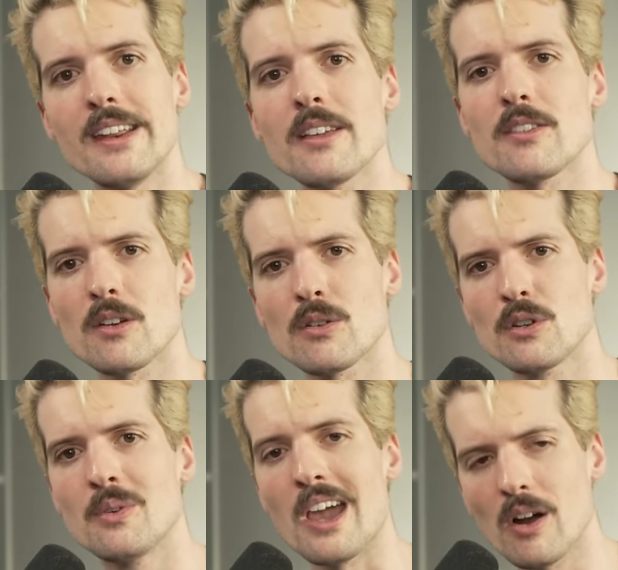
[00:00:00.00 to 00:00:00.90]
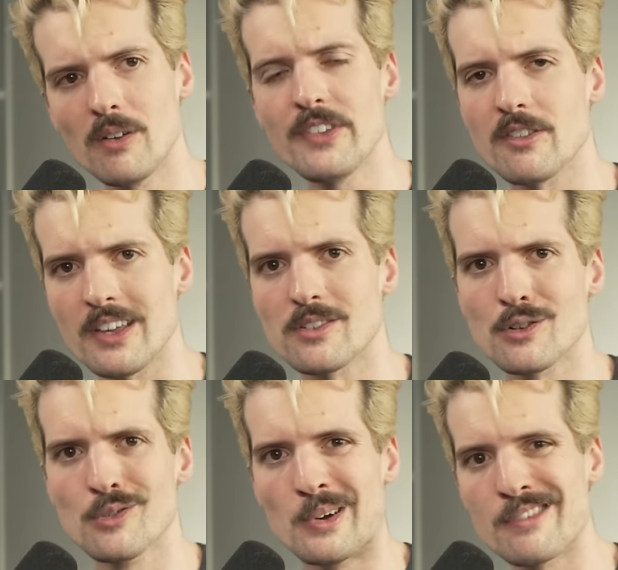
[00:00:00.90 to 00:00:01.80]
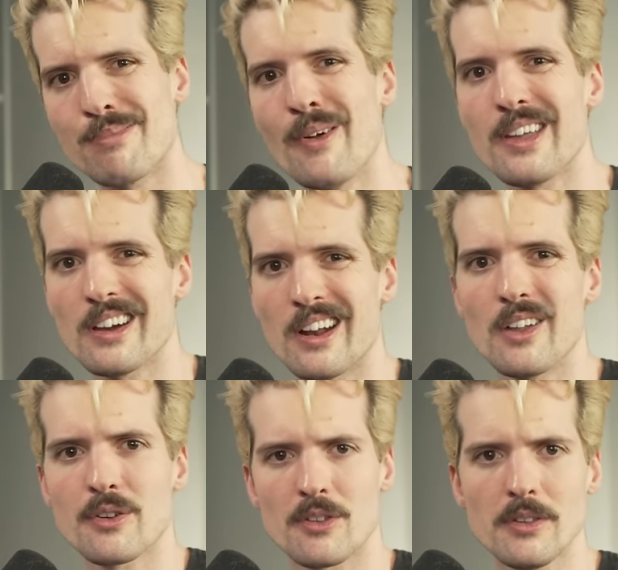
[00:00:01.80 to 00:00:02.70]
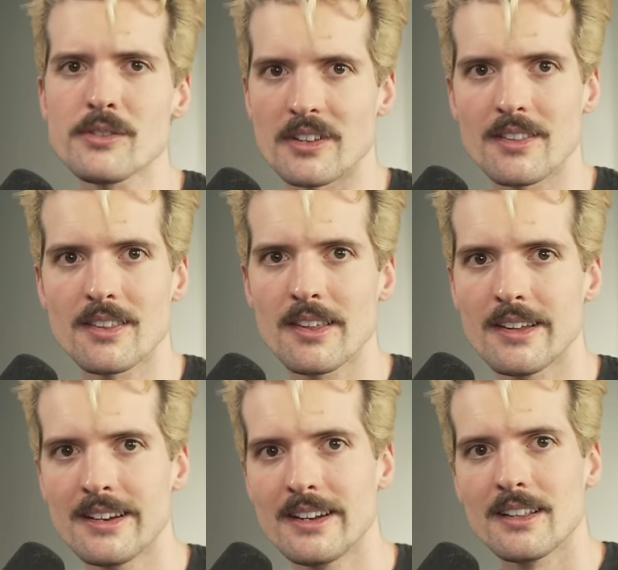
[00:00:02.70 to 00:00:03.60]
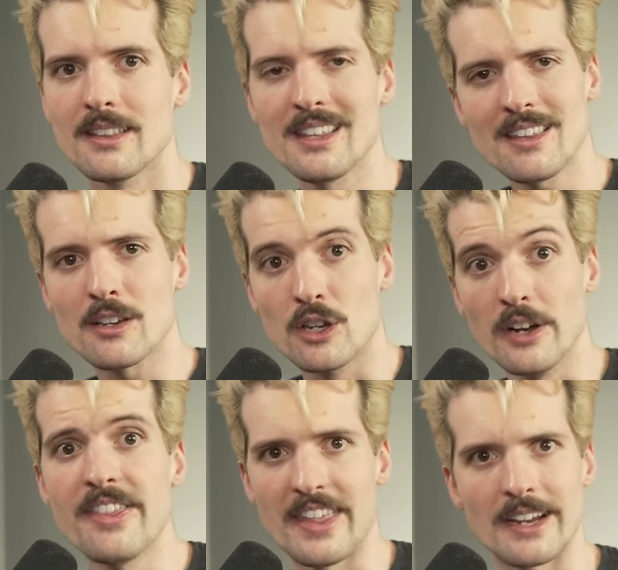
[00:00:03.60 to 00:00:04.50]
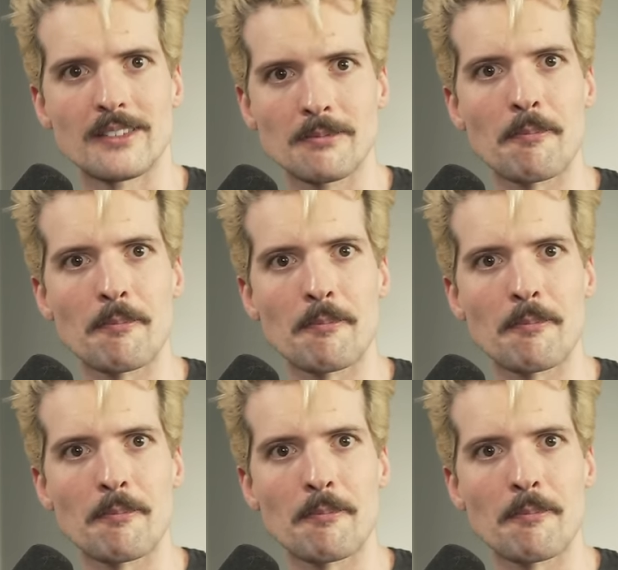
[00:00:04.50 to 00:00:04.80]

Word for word: it easier to get all of these features when deploying on other solutions. This is a good thing.